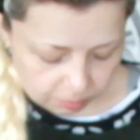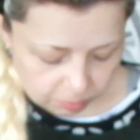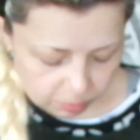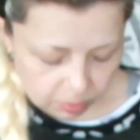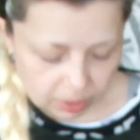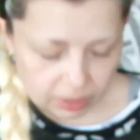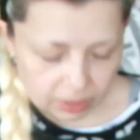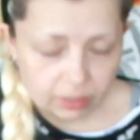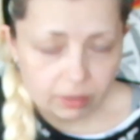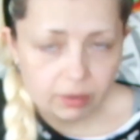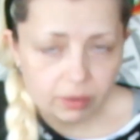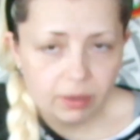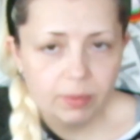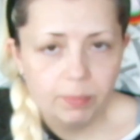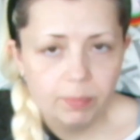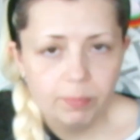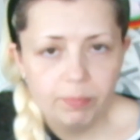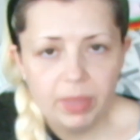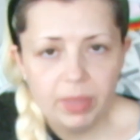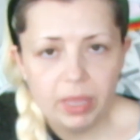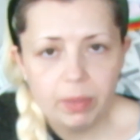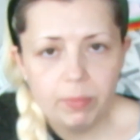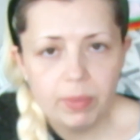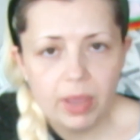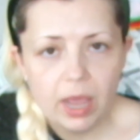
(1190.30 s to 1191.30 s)
but
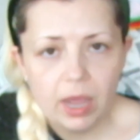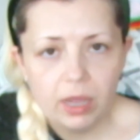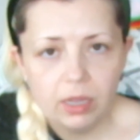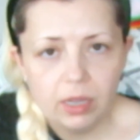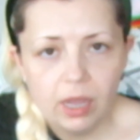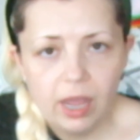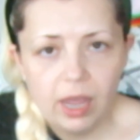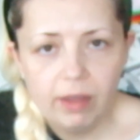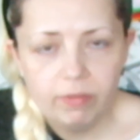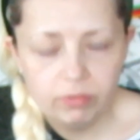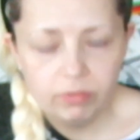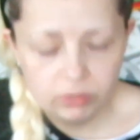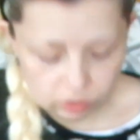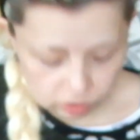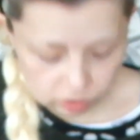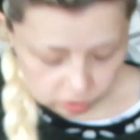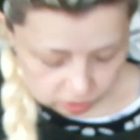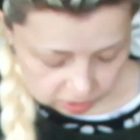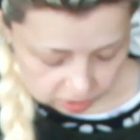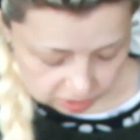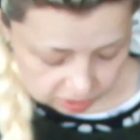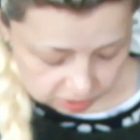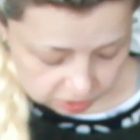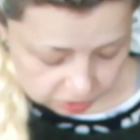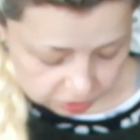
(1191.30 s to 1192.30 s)
maybe I haven't
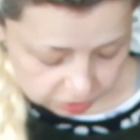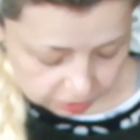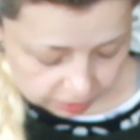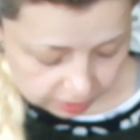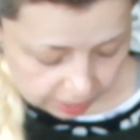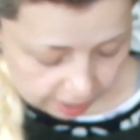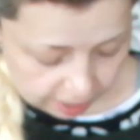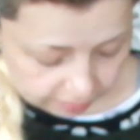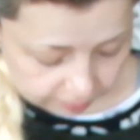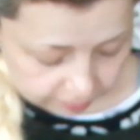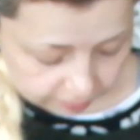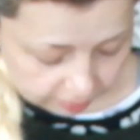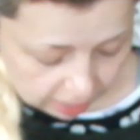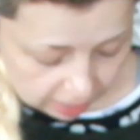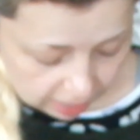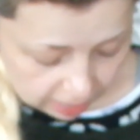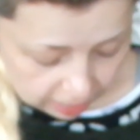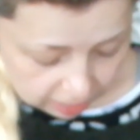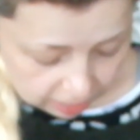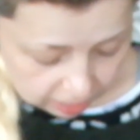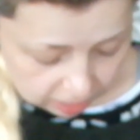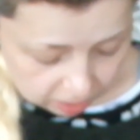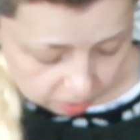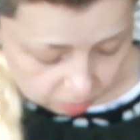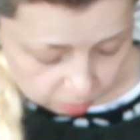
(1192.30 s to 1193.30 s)
searched enough.
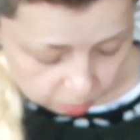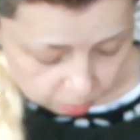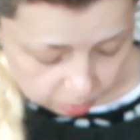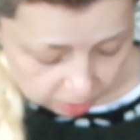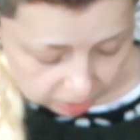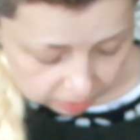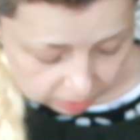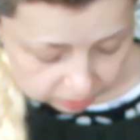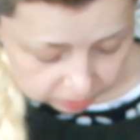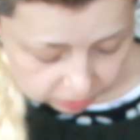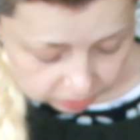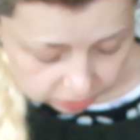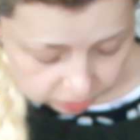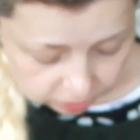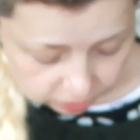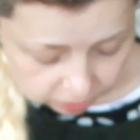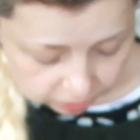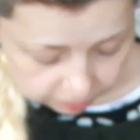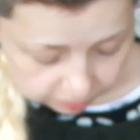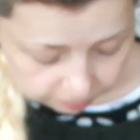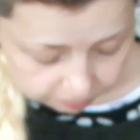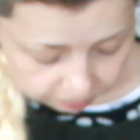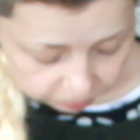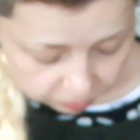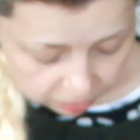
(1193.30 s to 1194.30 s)
But
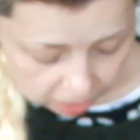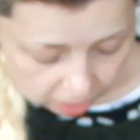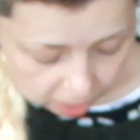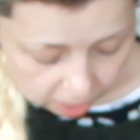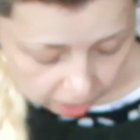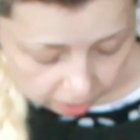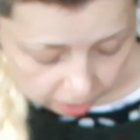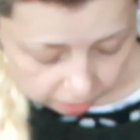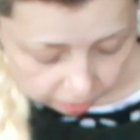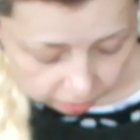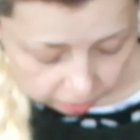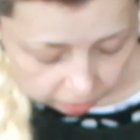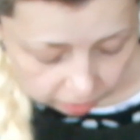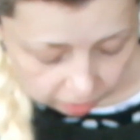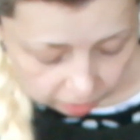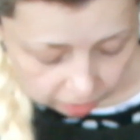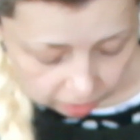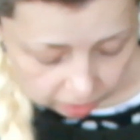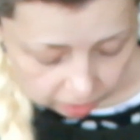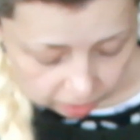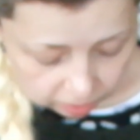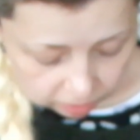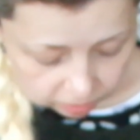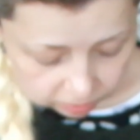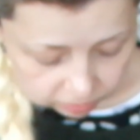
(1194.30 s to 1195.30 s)
I
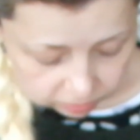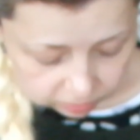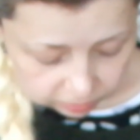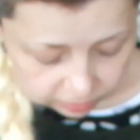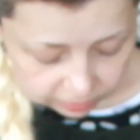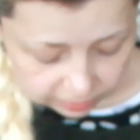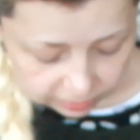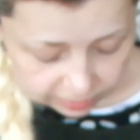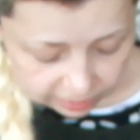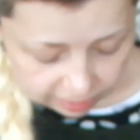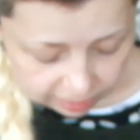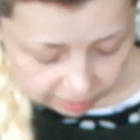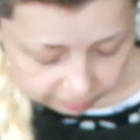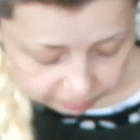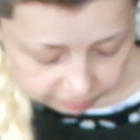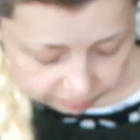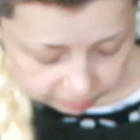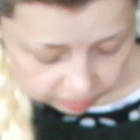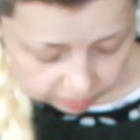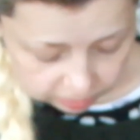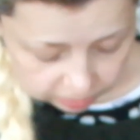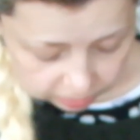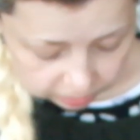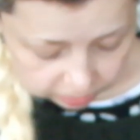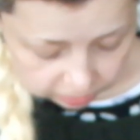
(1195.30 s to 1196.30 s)

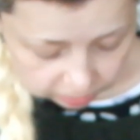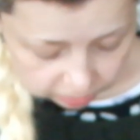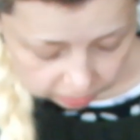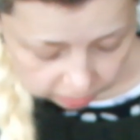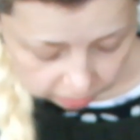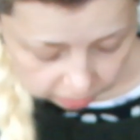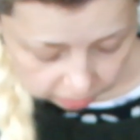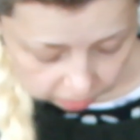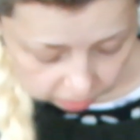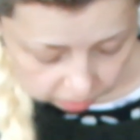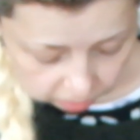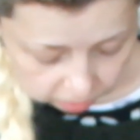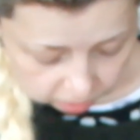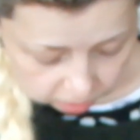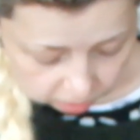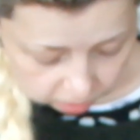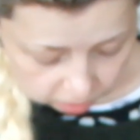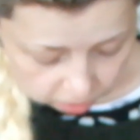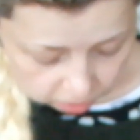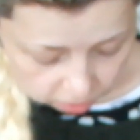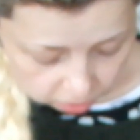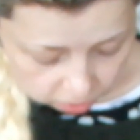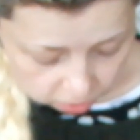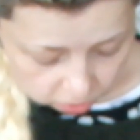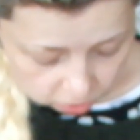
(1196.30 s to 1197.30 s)
definitely
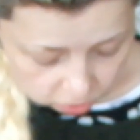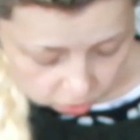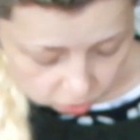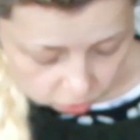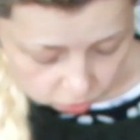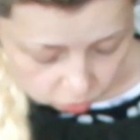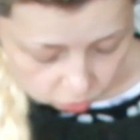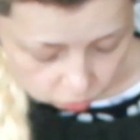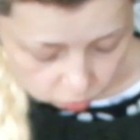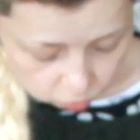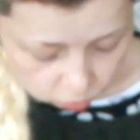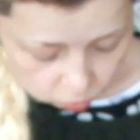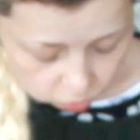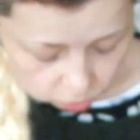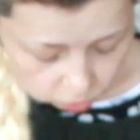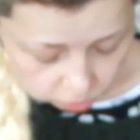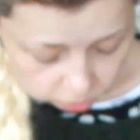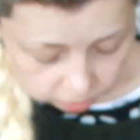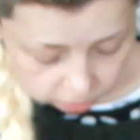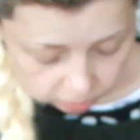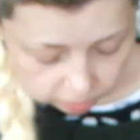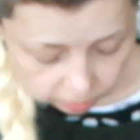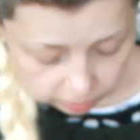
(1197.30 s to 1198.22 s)
would